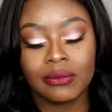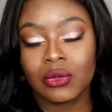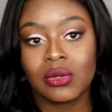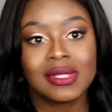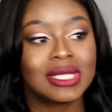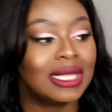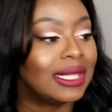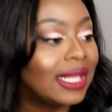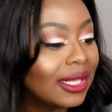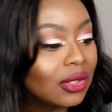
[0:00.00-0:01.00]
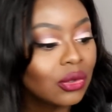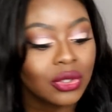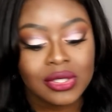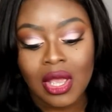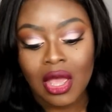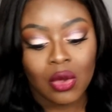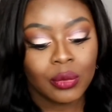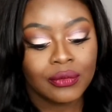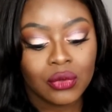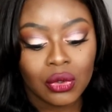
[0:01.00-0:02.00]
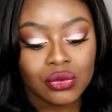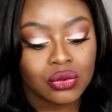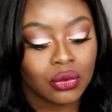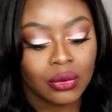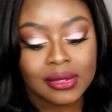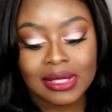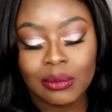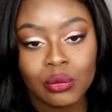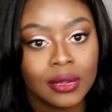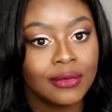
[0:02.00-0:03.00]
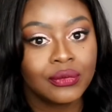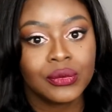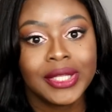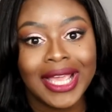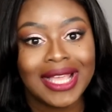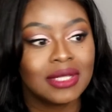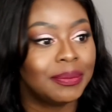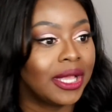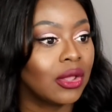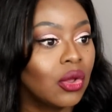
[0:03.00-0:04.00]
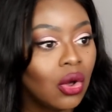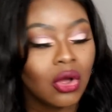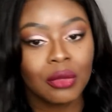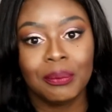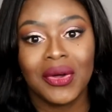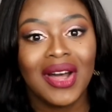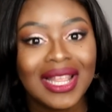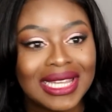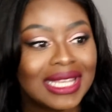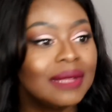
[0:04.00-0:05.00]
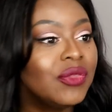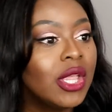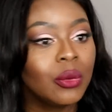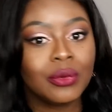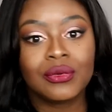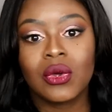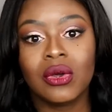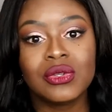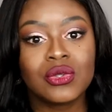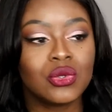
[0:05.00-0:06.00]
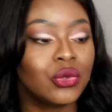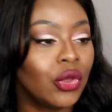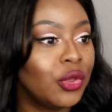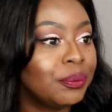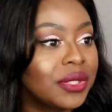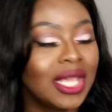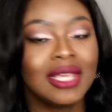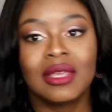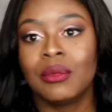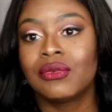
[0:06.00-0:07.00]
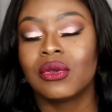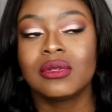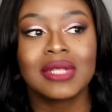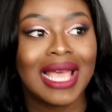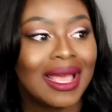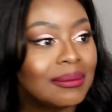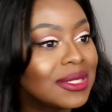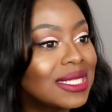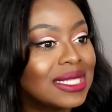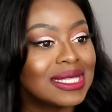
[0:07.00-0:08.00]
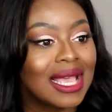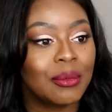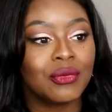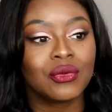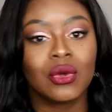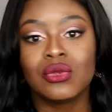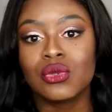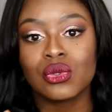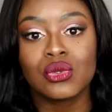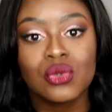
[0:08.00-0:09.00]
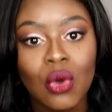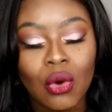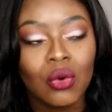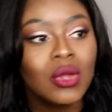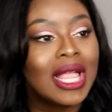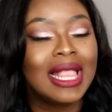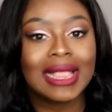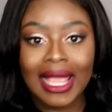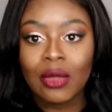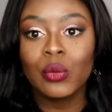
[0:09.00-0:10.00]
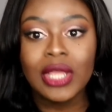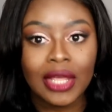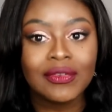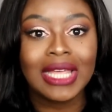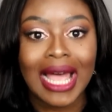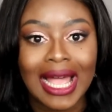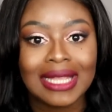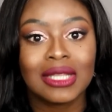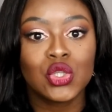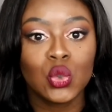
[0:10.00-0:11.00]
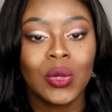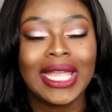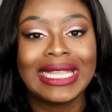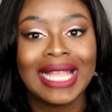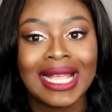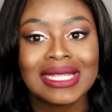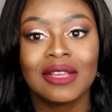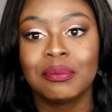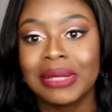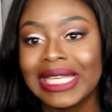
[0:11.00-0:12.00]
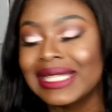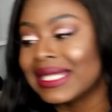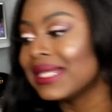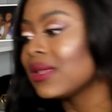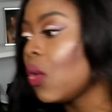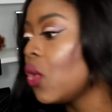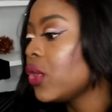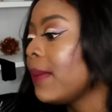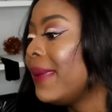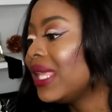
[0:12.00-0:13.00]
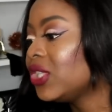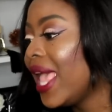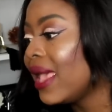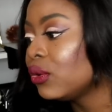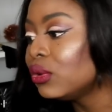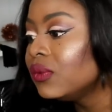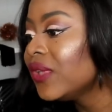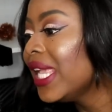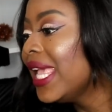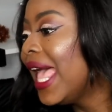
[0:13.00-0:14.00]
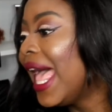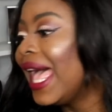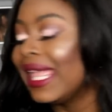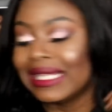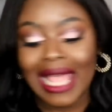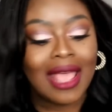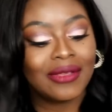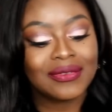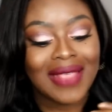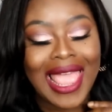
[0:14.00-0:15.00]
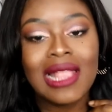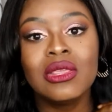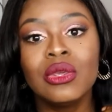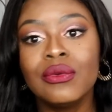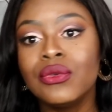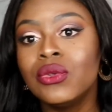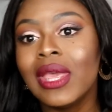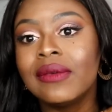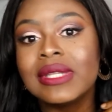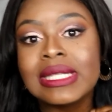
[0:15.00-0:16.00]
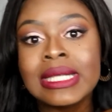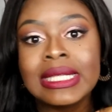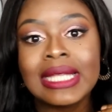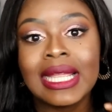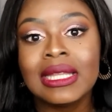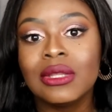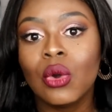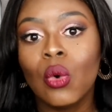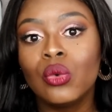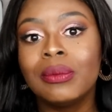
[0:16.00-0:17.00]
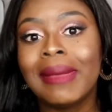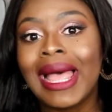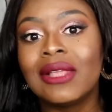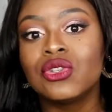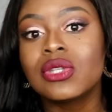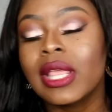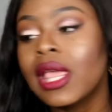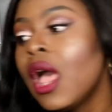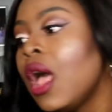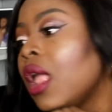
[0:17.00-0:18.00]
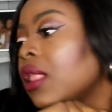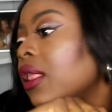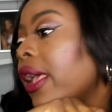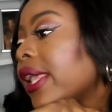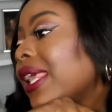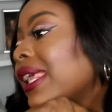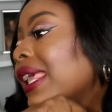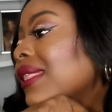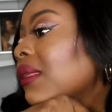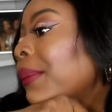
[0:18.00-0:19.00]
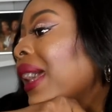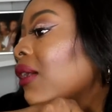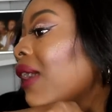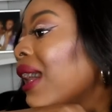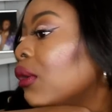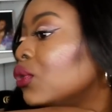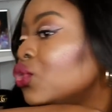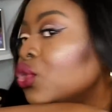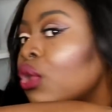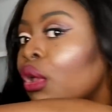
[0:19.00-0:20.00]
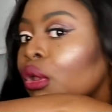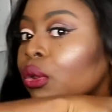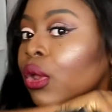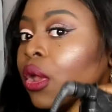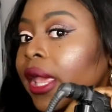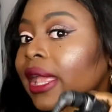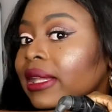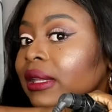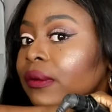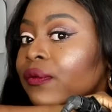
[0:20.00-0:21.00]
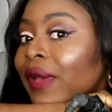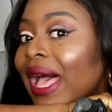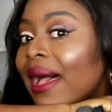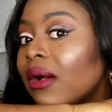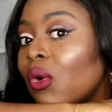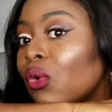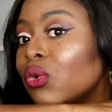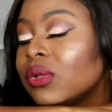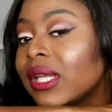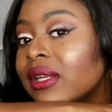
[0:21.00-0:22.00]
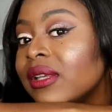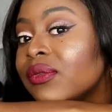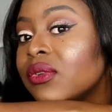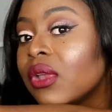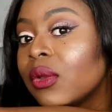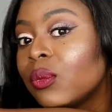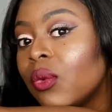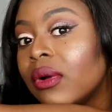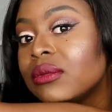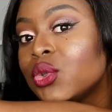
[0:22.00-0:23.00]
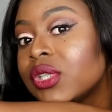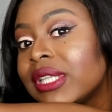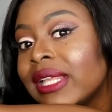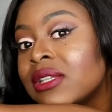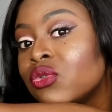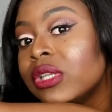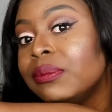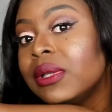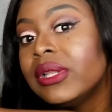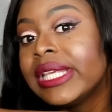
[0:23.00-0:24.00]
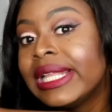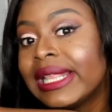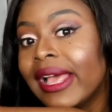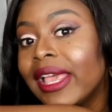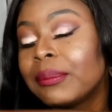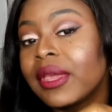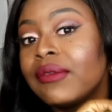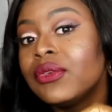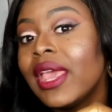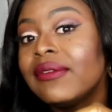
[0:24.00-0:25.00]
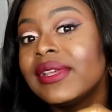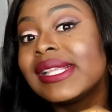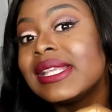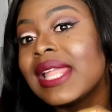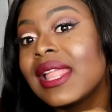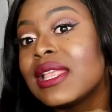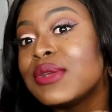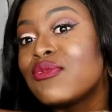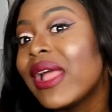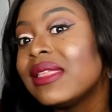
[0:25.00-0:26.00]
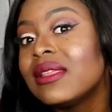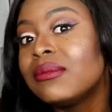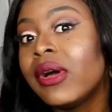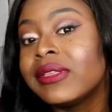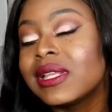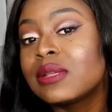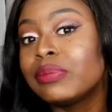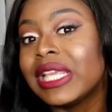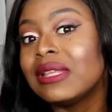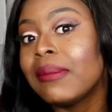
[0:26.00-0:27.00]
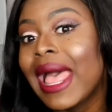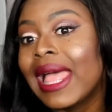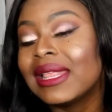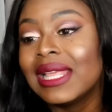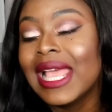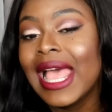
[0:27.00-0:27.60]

We've gone to Lagos. We've gone to Koh Samui, Phuket, Bangkok, Bali. We've gone to Copenhagen. We've gone to Amsterdam. We've gone to Seoul. Like, we have gone to a lot of places on my channel. And have any of you ever seen any old man just like lurking in the background, you know, any fat old, I don't even know what sugar daddies really be looking like, but have you ever seen any random unexplained man